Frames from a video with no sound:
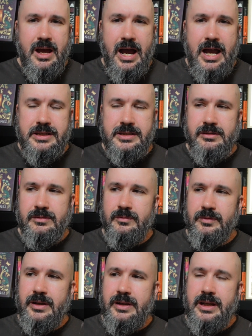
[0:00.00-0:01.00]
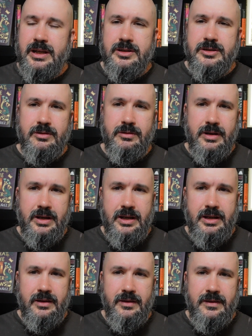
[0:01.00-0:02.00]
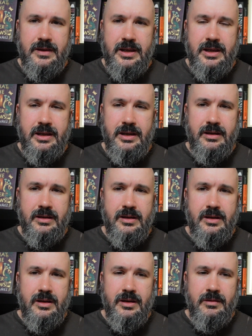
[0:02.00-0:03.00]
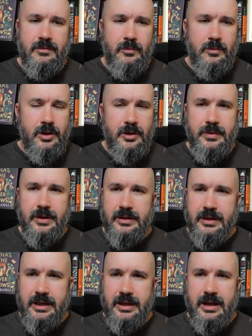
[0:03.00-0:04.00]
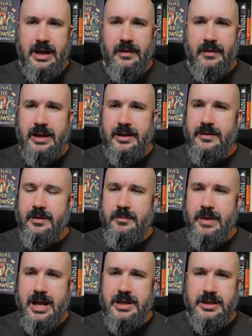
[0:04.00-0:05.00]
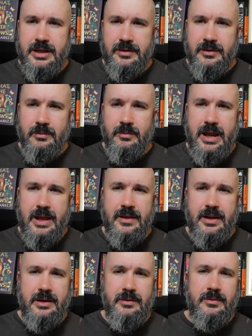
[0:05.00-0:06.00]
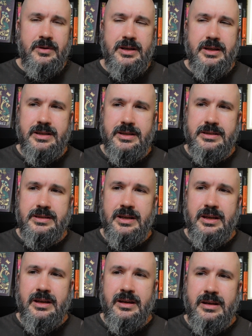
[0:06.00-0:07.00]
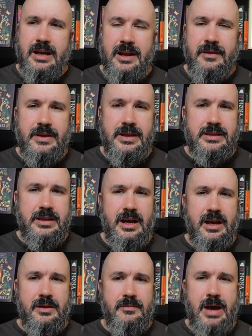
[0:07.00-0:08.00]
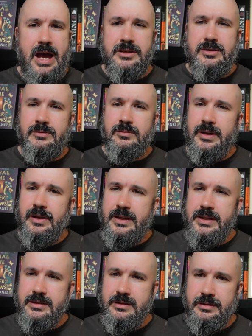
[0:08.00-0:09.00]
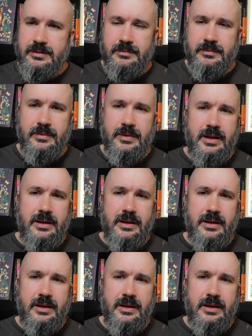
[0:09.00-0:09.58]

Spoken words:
I still really enjoyed the world building. I liked the magic, the way that it was kind of this magical realism